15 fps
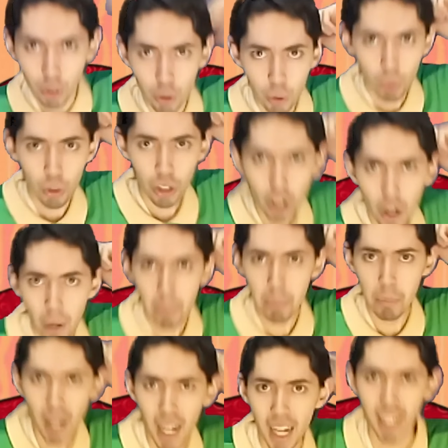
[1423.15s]
use our
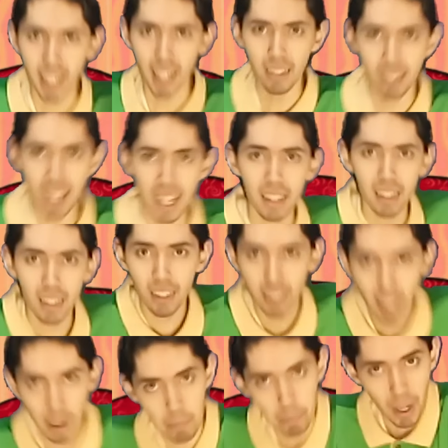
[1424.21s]
mind. as take the
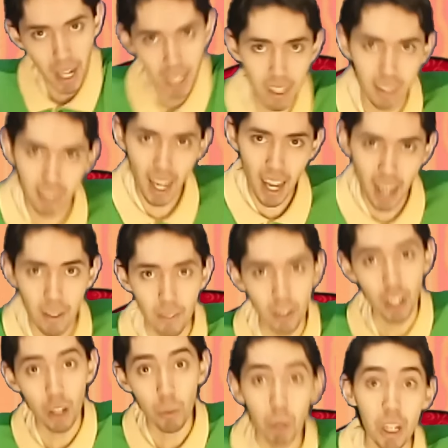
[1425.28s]
step at a time.
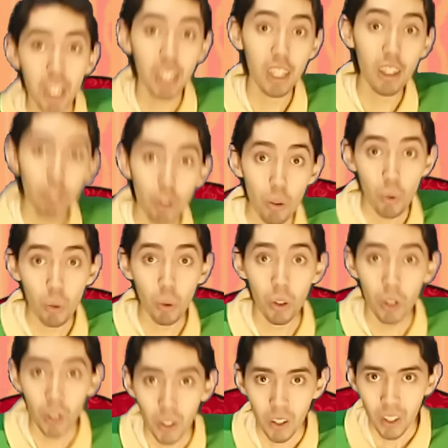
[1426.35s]
We can do
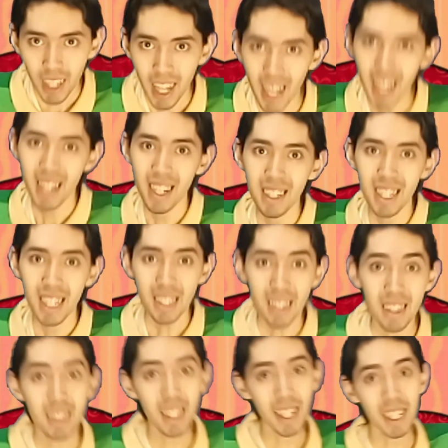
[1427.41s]

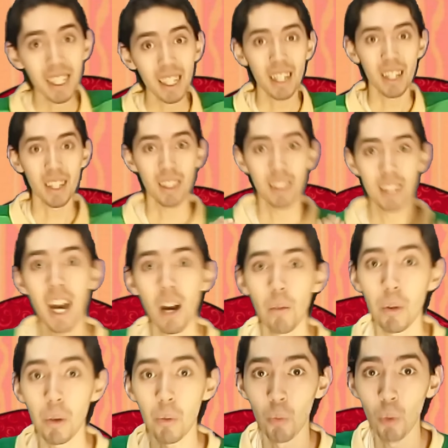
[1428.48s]
anything that
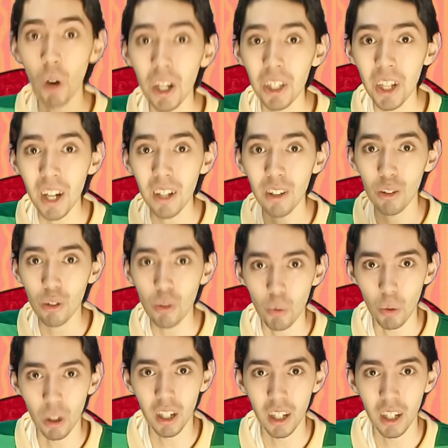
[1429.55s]
we wanna do.